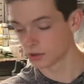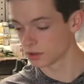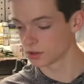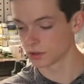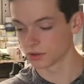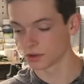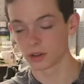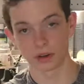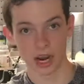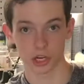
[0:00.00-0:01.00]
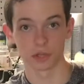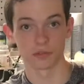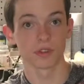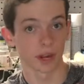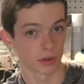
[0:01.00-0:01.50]
They're actually
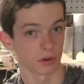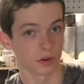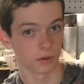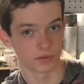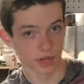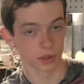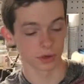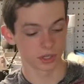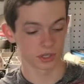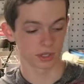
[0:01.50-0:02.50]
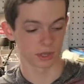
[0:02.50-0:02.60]
flak. Flak 36s.